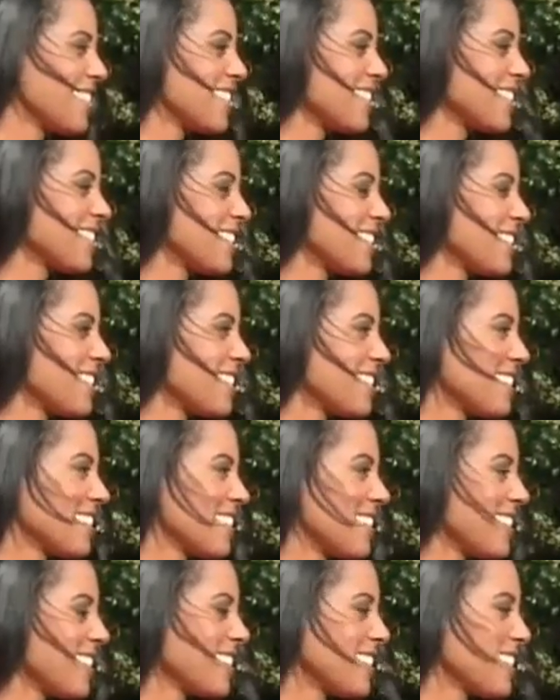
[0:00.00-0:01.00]

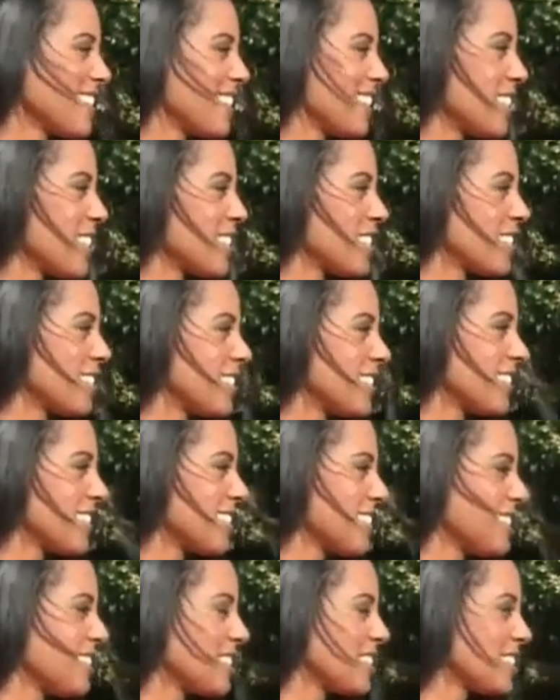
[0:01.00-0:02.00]

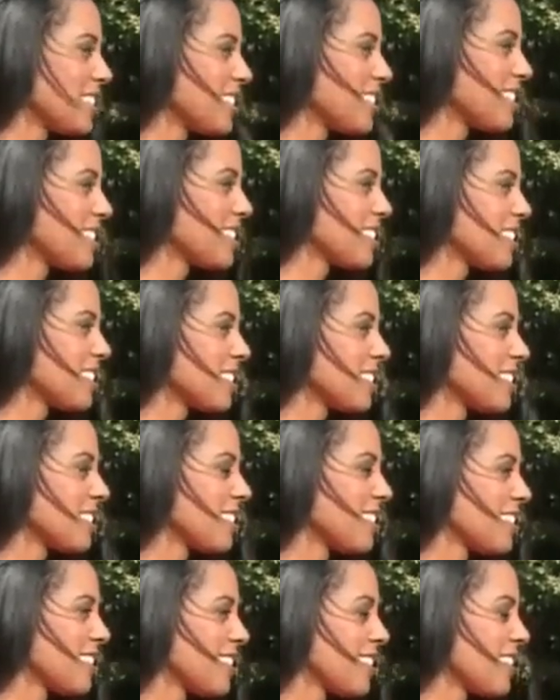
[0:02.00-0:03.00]

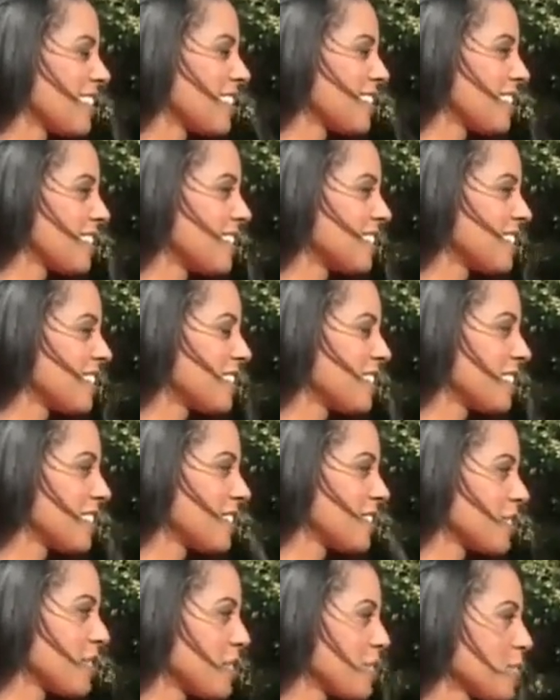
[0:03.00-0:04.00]

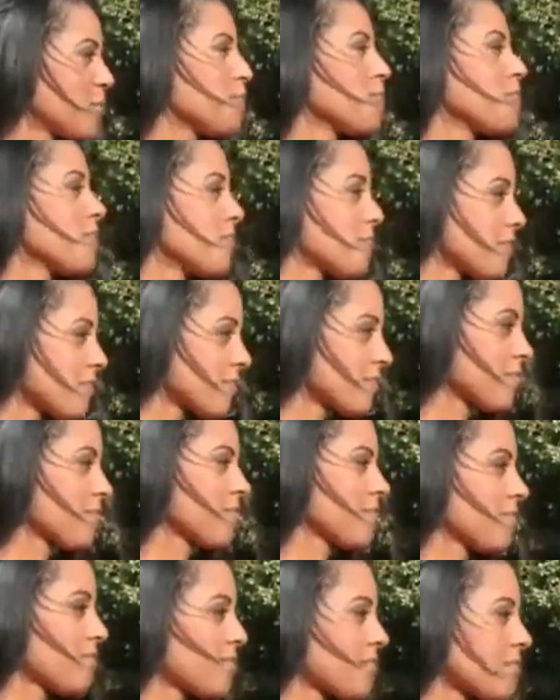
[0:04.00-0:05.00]

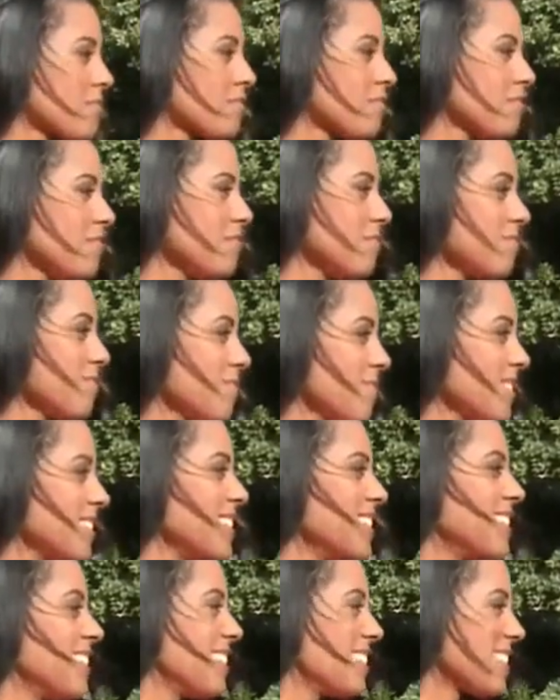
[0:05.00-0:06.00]

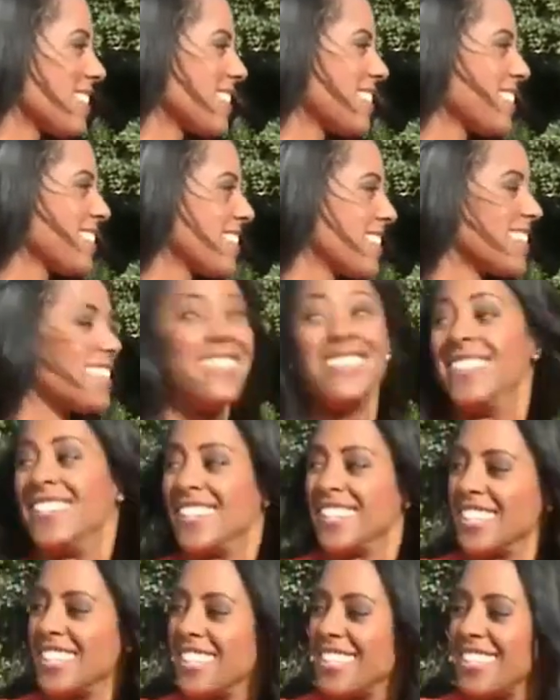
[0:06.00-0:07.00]

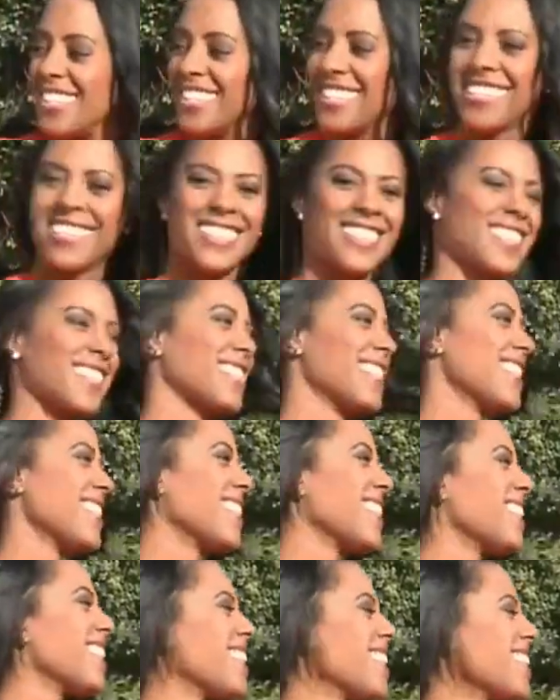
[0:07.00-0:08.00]
(silent)